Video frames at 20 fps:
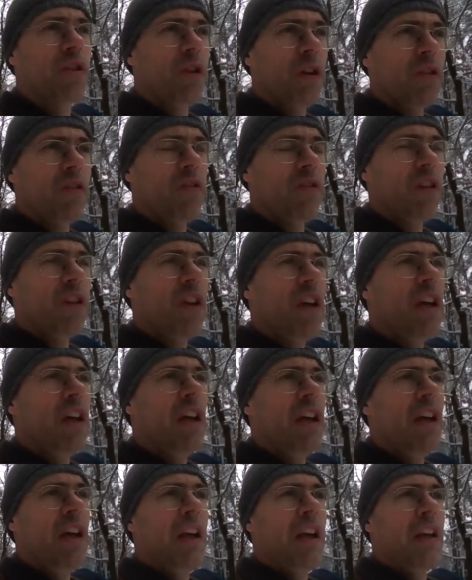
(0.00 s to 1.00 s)
good,
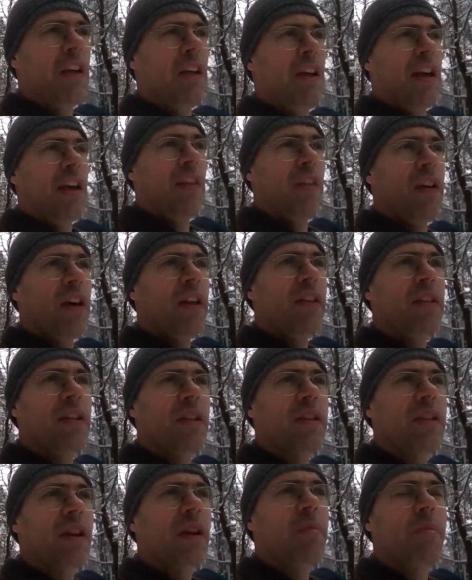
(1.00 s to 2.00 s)
and then the
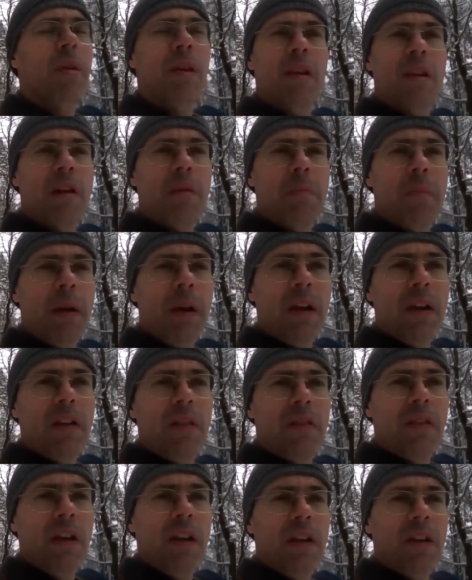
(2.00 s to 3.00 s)
same thing
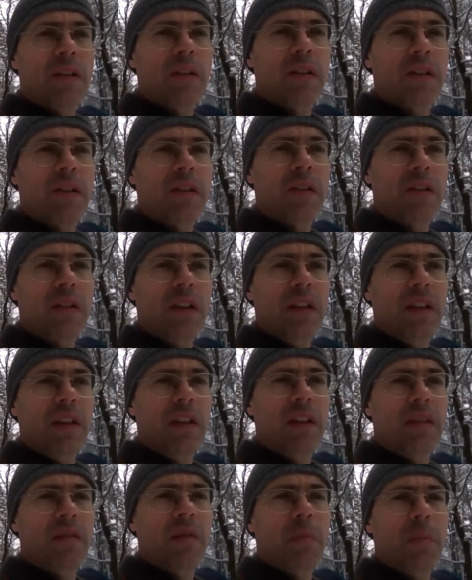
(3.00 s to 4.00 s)
repeated as it
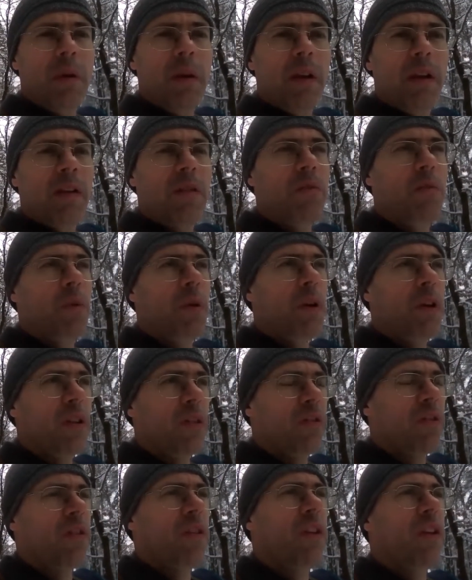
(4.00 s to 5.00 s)
did repeated
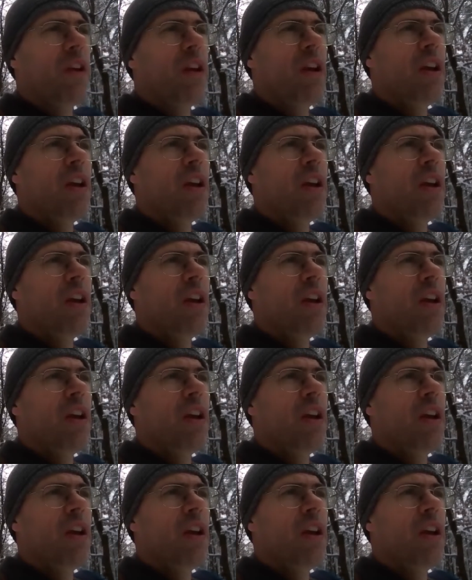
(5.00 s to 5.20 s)
with